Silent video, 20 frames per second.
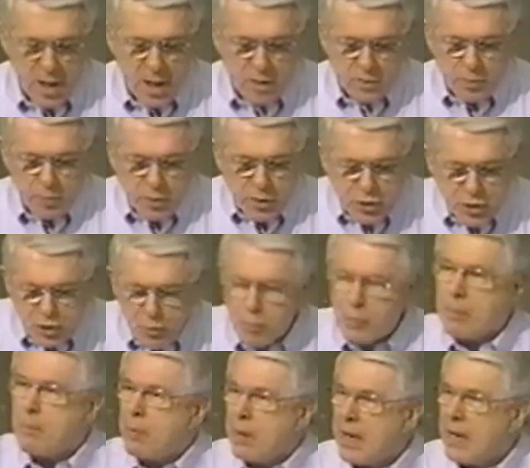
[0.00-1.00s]
So we should
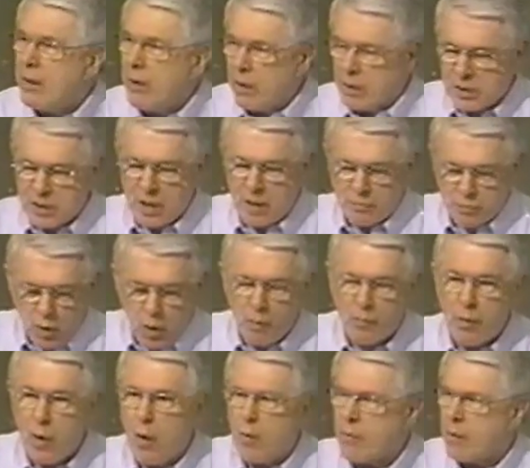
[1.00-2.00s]
repeat ourselves
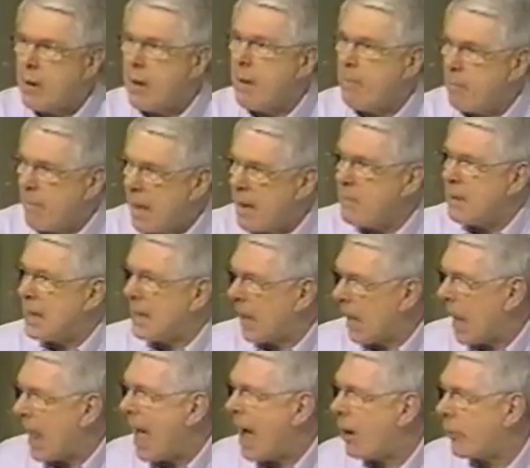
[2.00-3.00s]
over and over, maybe
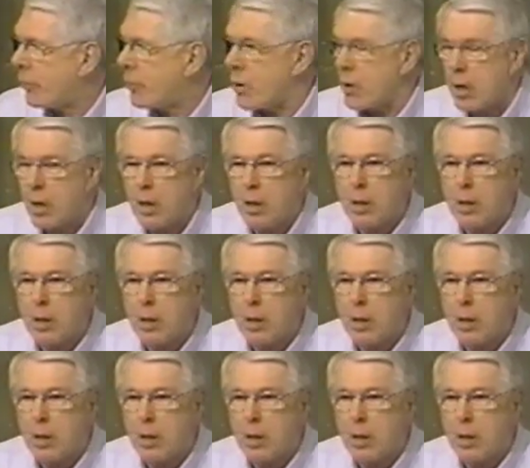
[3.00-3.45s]
louder.